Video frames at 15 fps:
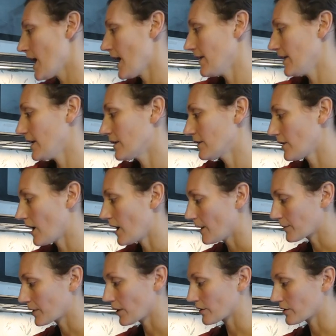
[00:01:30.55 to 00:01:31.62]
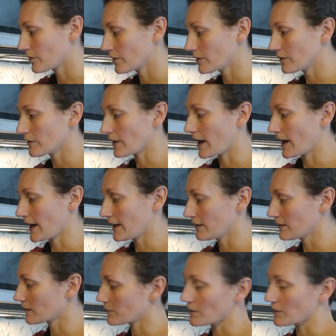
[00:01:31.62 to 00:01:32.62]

And then um, coconut oil, I